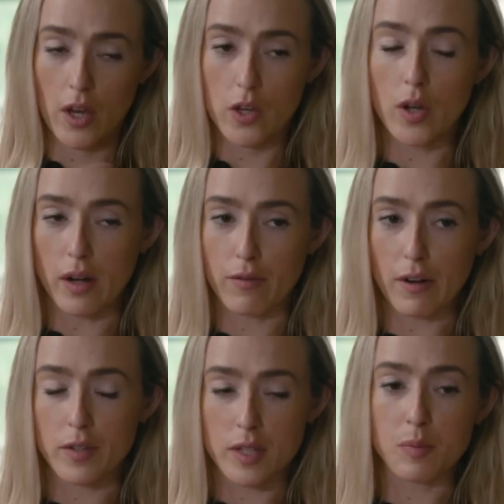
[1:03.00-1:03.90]
You kind of
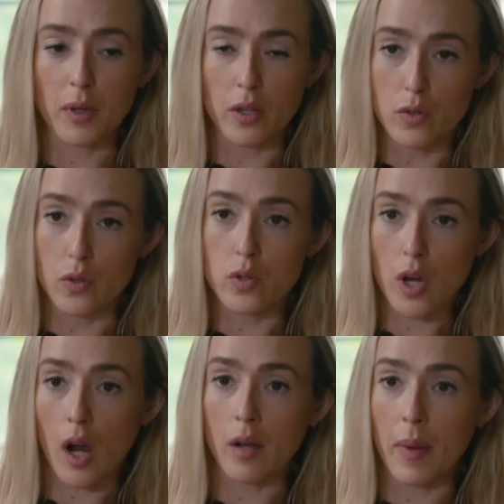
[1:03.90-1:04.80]
reference this, but you do
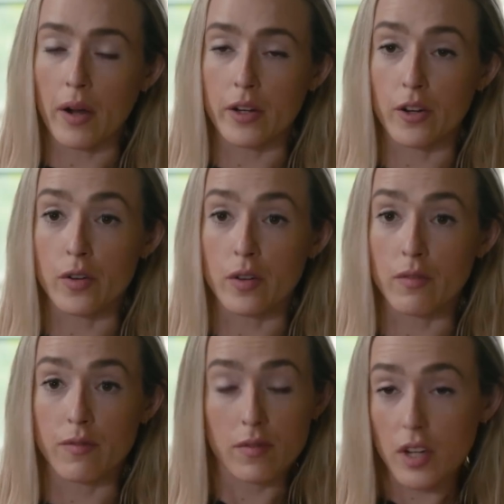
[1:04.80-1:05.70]
talk about your
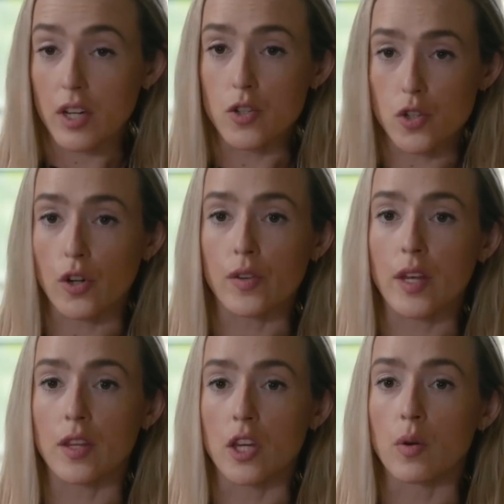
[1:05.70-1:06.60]
concern
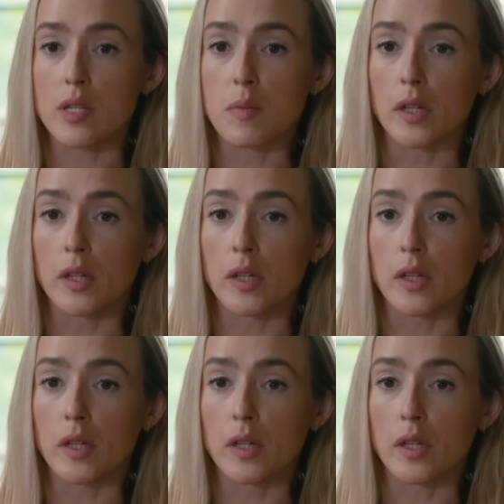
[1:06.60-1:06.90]
that the U.S.